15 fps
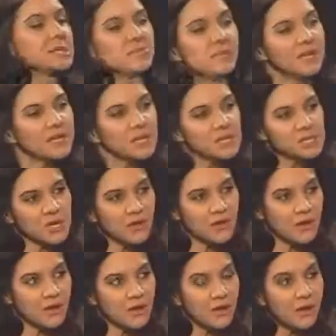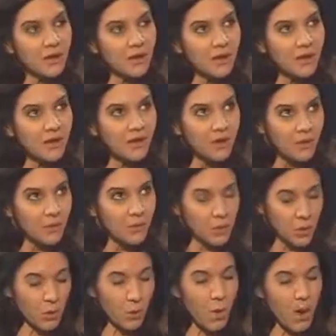been in a show that
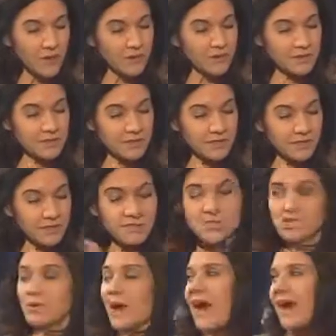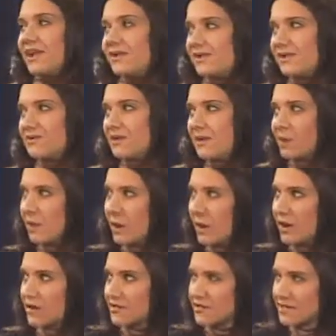requires a two-hander that
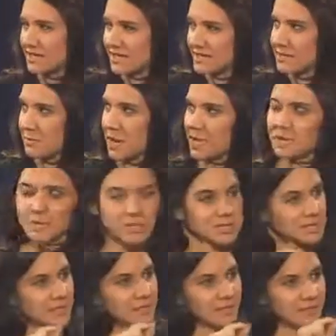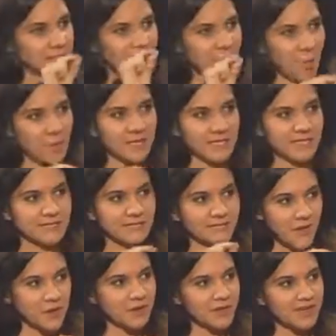requires this much pointed
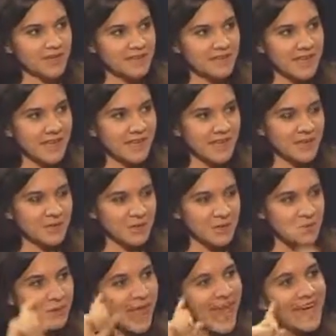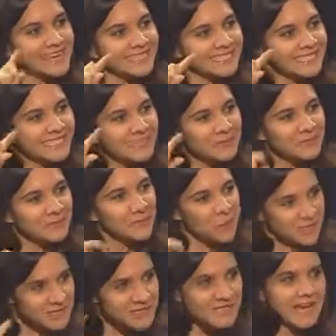focus. That you can't
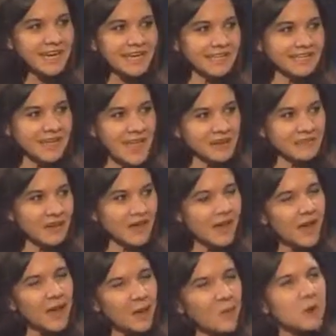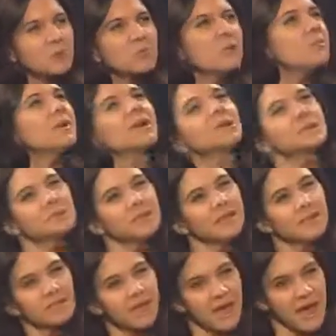for a second have a, what will my
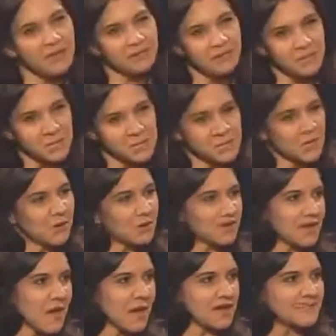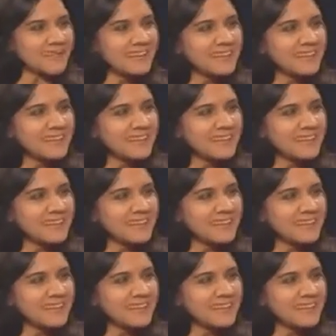drink be after the show thought.